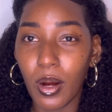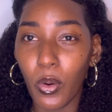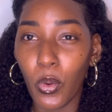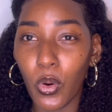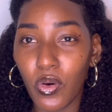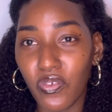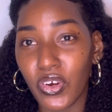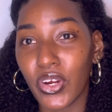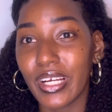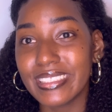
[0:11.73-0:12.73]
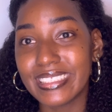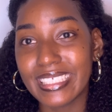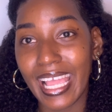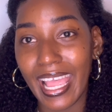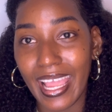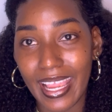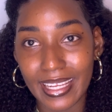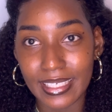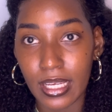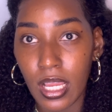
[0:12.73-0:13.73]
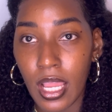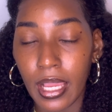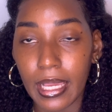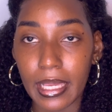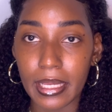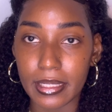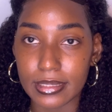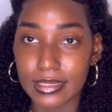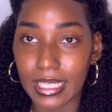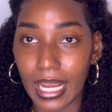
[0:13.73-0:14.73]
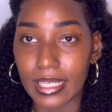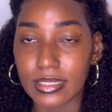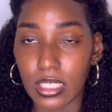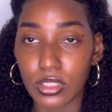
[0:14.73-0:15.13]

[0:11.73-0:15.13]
over 10 hairstyles,